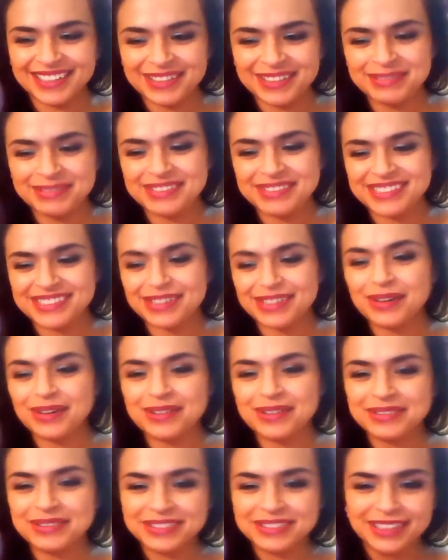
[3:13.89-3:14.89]
I'm
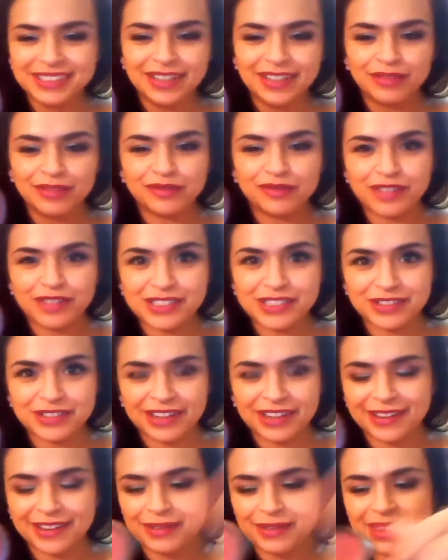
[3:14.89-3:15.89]
so
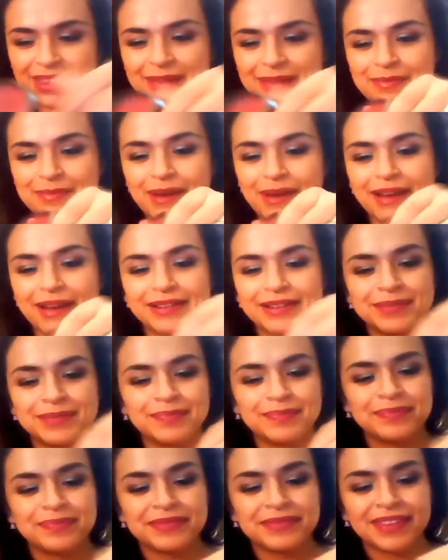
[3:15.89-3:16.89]
frustrated with it, but
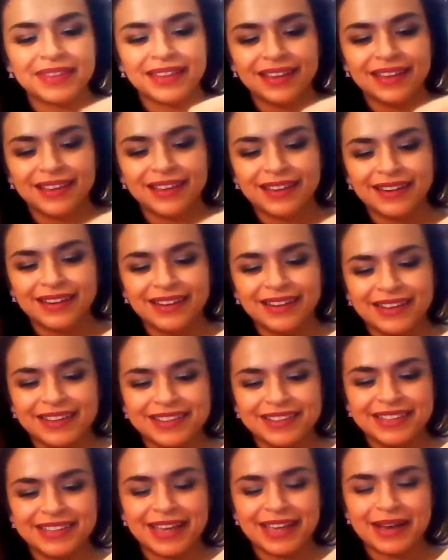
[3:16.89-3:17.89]
uh,
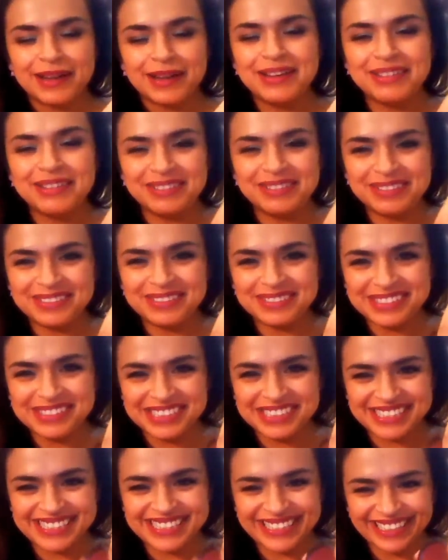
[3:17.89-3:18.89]
yeah, we'll
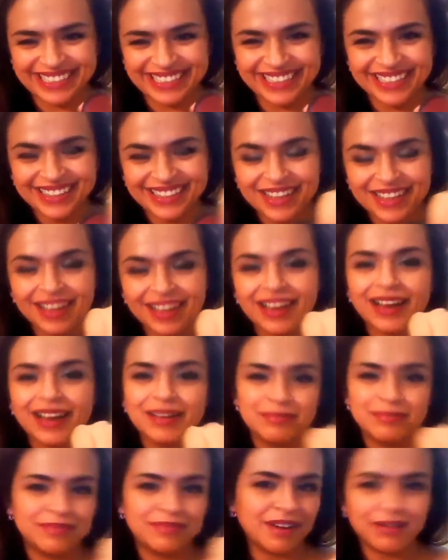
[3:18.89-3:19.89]
see.
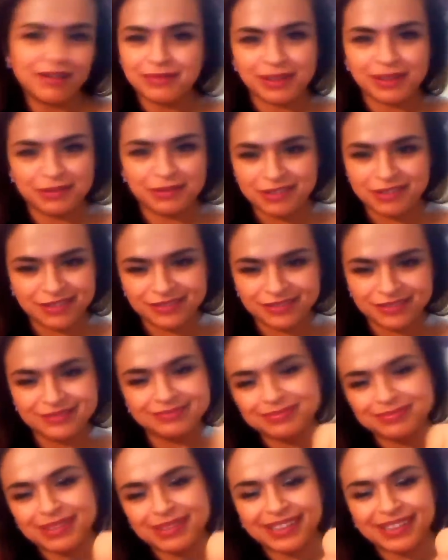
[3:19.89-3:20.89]
Probably won't,
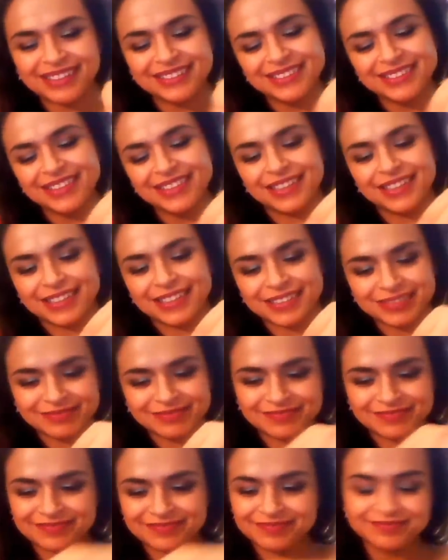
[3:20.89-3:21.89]
but you know,
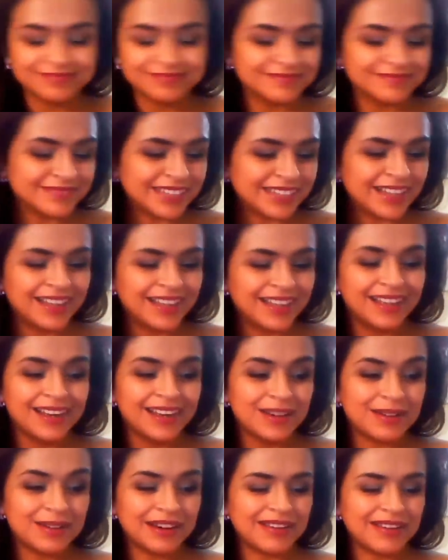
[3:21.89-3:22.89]

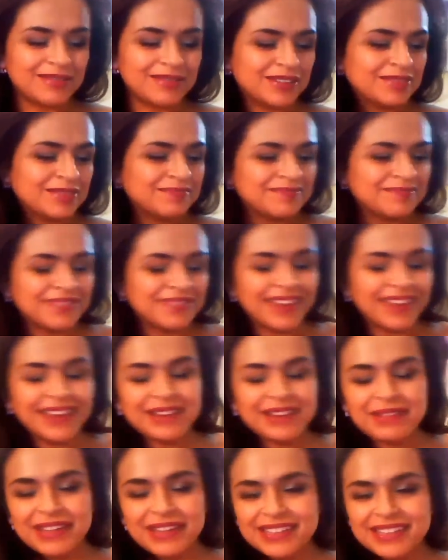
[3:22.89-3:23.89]
whatever.
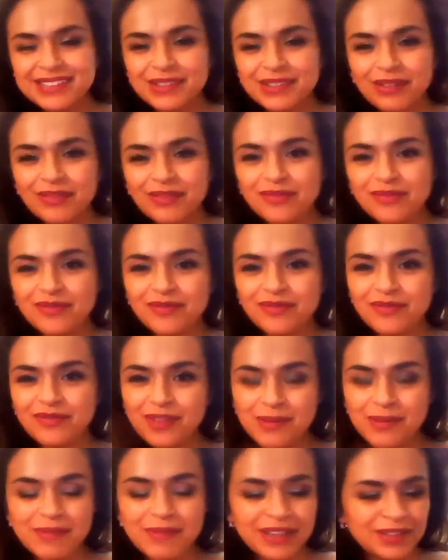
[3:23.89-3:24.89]
Anyway, so
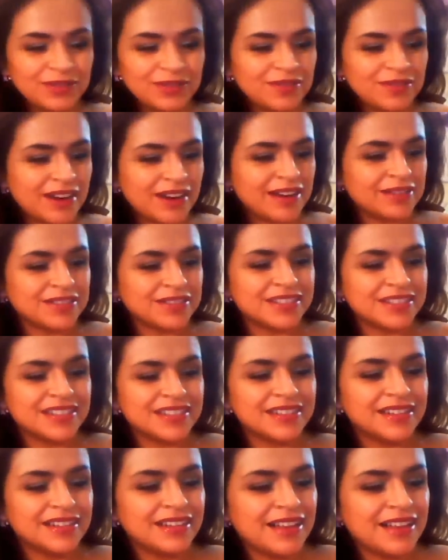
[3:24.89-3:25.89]
for my new round,
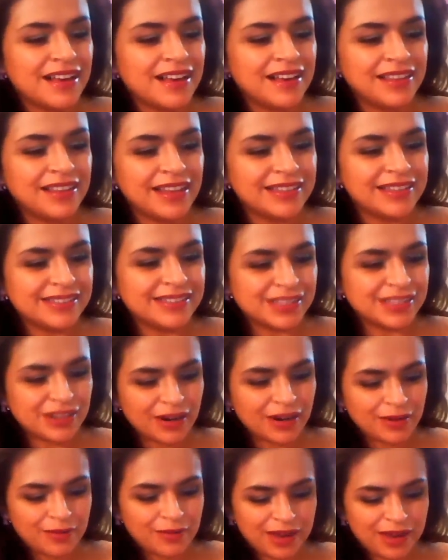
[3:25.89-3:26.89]
uh, let's
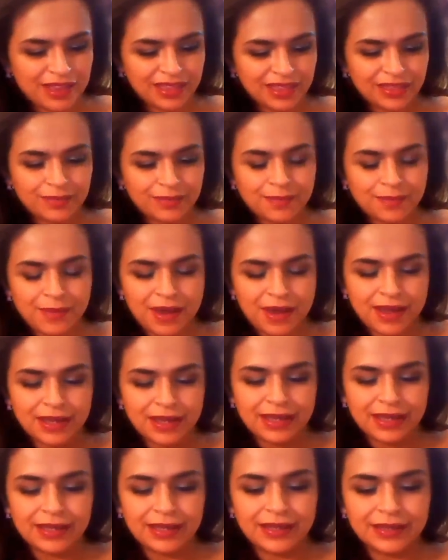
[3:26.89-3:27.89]
start with my
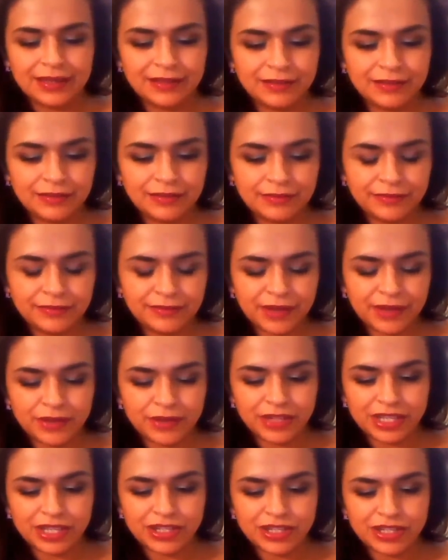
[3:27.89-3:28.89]

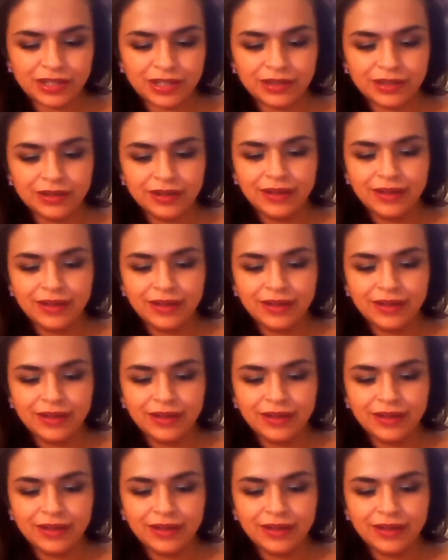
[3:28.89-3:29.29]
foundation.